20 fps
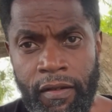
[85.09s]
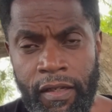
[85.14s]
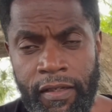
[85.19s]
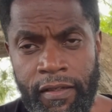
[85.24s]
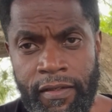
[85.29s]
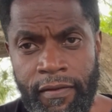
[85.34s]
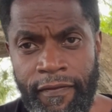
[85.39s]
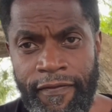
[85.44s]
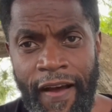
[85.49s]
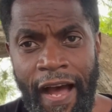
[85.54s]

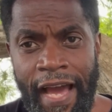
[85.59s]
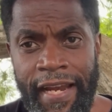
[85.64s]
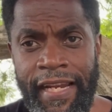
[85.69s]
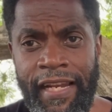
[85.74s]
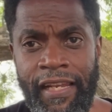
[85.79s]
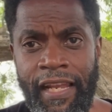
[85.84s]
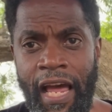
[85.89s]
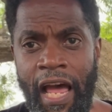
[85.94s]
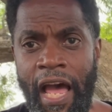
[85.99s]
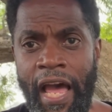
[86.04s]
dividing
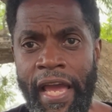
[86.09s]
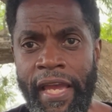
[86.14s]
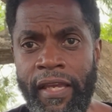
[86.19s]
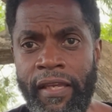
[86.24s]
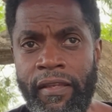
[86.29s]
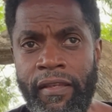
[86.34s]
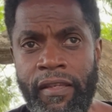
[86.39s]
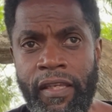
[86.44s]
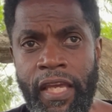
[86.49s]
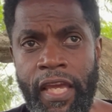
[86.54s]
line
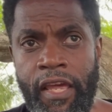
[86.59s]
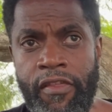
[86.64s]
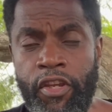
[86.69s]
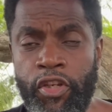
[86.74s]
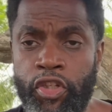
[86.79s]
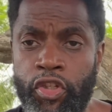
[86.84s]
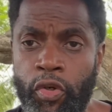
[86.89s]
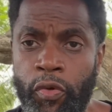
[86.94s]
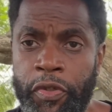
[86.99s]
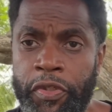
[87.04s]
in the
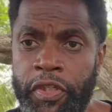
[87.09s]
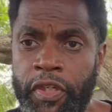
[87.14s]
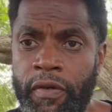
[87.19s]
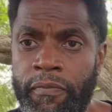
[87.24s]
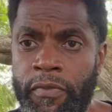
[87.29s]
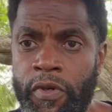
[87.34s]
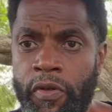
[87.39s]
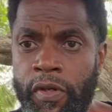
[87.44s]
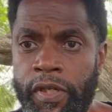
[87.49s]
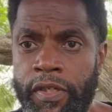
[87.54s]
Jewish
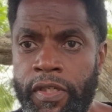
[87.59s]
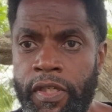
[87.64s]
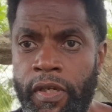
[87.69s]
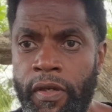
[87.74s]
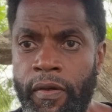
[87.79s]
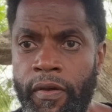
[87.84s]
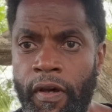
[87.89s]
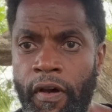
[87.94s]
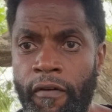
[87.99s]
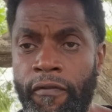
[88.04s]
community
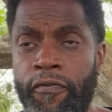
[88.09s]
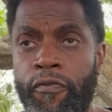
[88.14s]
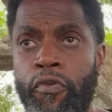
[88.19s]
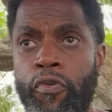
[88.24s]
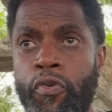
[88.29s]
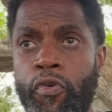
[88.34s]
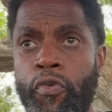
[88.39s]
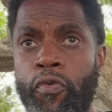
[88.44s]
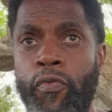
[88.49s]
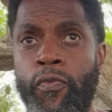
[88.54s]
of
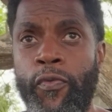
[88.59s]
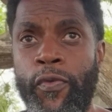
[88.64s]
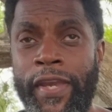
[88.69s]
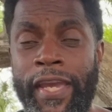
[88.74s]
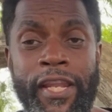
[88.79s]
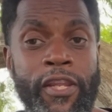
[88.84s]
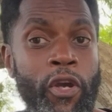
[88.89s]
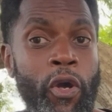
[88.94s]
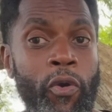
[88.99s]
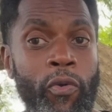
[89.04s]
who we
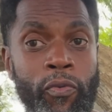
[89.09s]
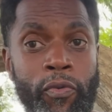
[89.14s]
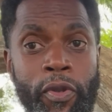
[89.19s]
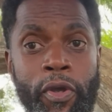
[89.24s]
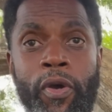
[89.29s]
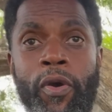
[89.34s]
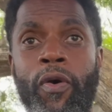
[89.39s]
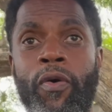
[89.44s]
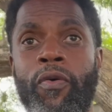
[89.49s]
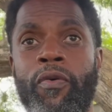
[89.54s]
don't know